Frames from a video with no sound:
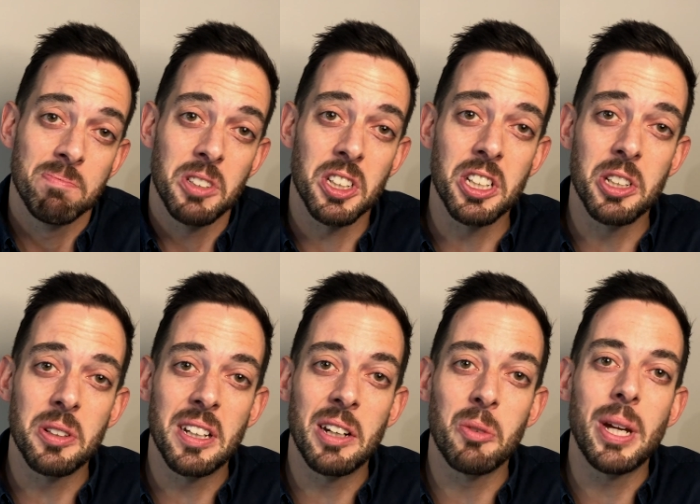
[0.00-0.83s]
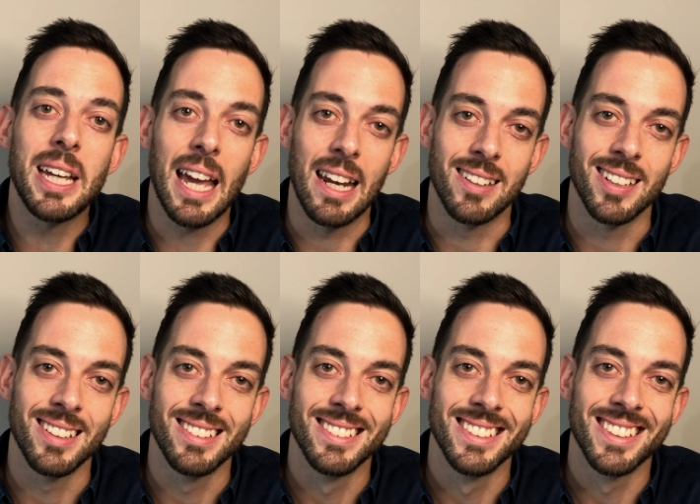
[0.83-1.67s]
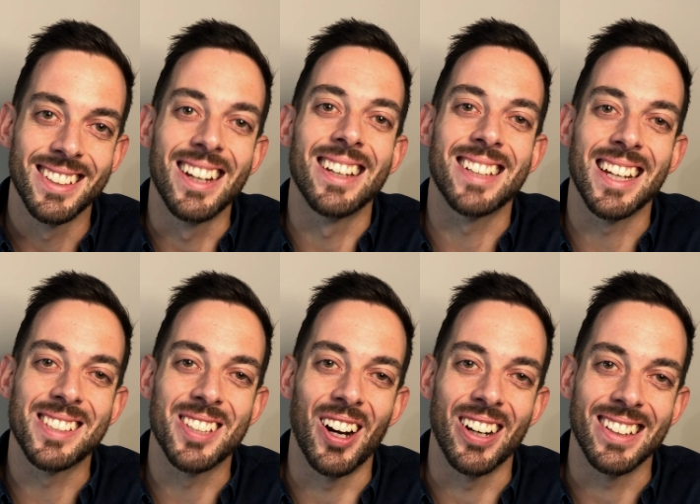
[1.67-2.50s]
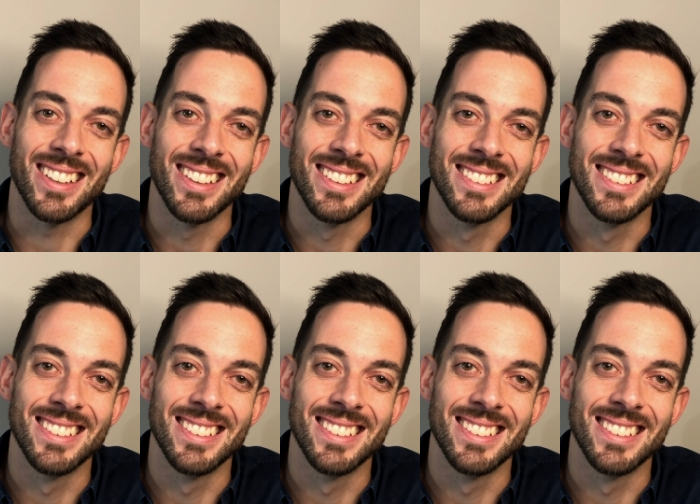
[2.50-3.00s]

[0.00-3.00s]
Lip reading: you can do it in a weekend. So let's get started.